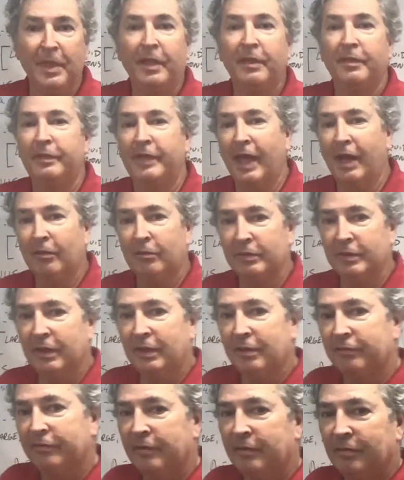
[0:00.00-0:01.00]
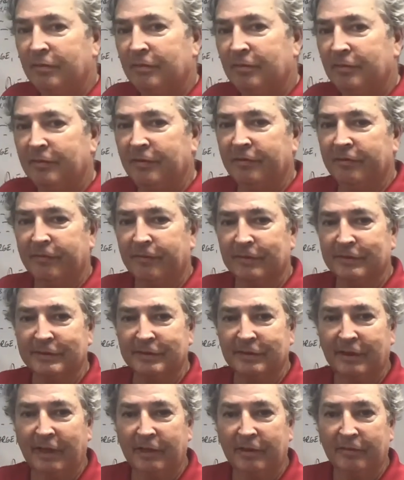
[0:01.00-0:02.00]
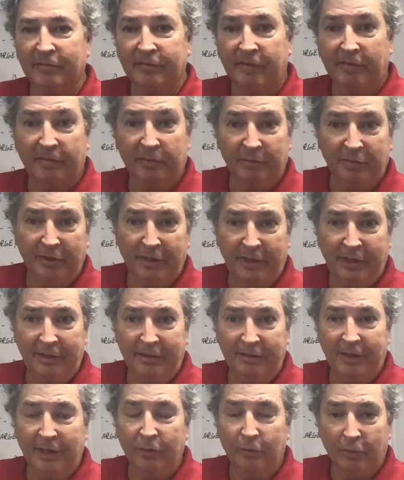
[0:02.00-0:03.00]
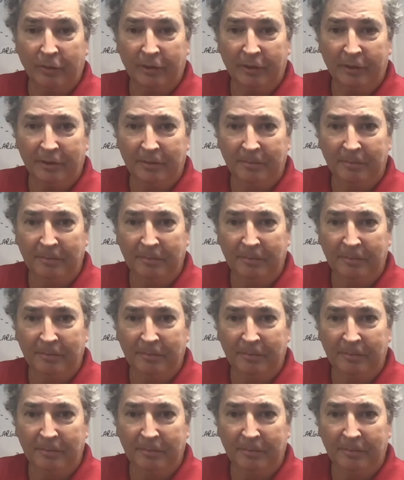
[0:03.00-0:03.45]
That will give you the first letter of every planet in order,